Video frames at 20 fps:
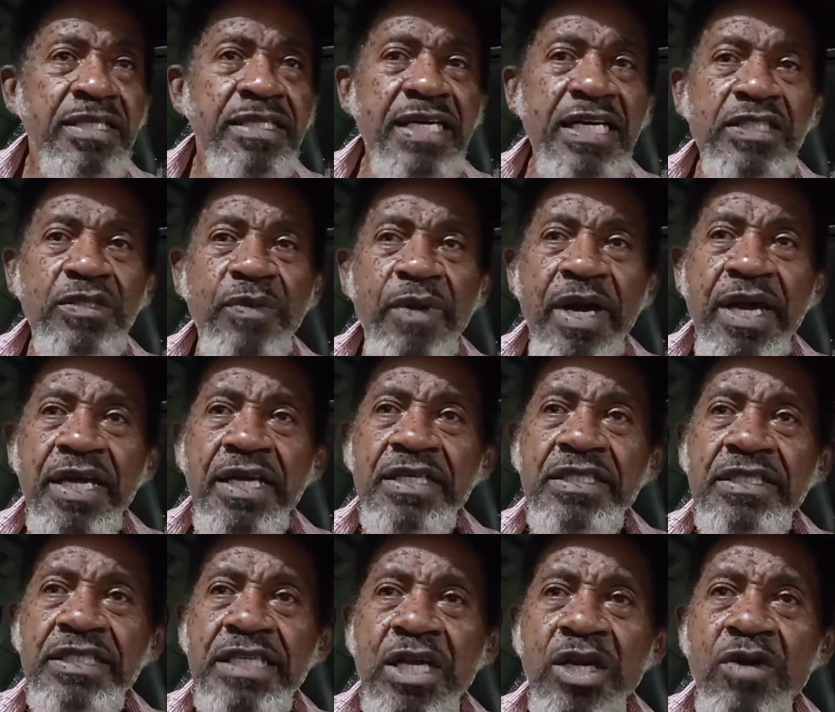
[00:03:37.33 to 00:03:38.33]
That's why he
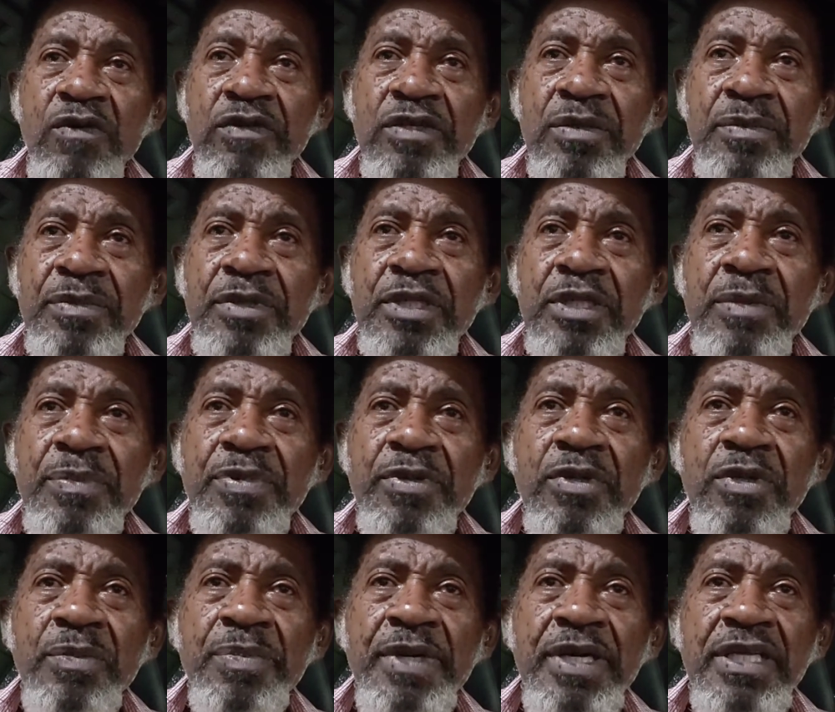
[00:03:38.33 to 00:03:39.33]
can stand over the bully
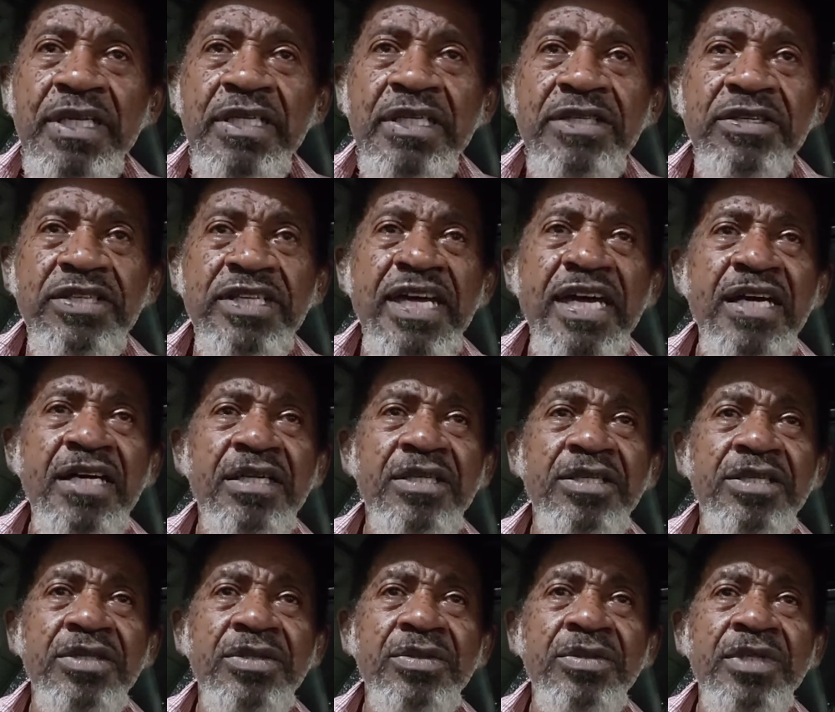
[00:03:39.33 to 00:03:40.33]
pulpit and tell
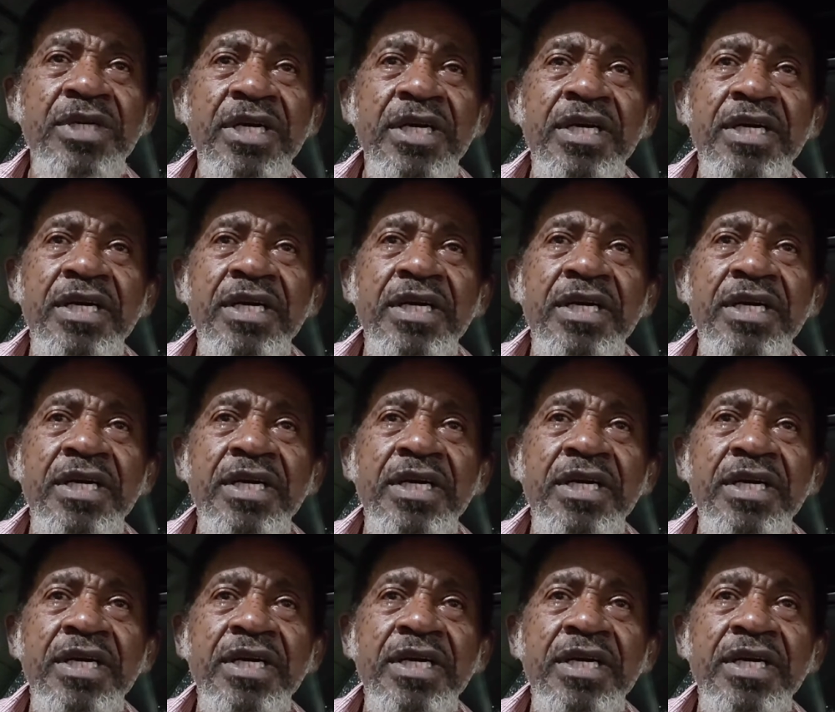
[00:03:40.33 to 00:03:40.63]
you